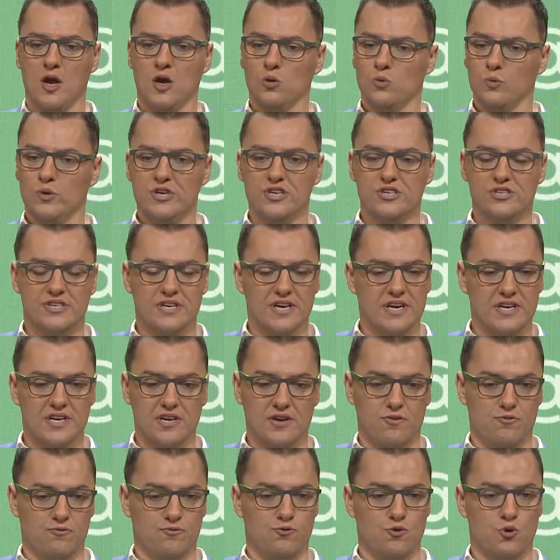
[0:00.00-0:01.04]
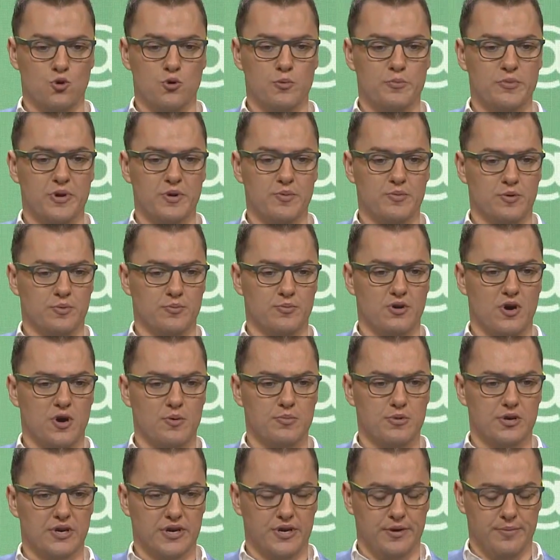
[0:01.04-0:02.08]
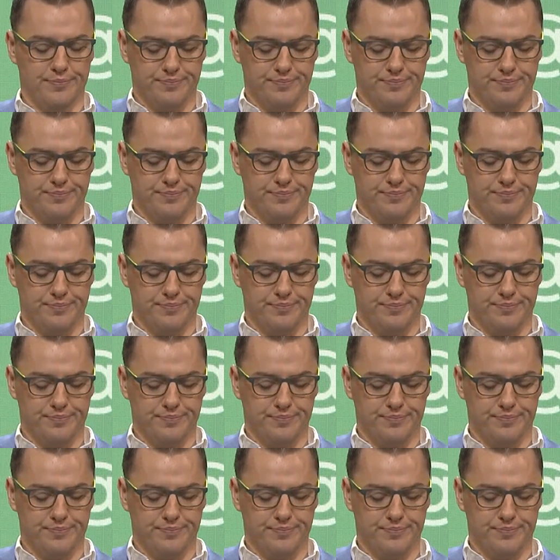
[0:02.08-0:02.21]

We just need to inform people properly.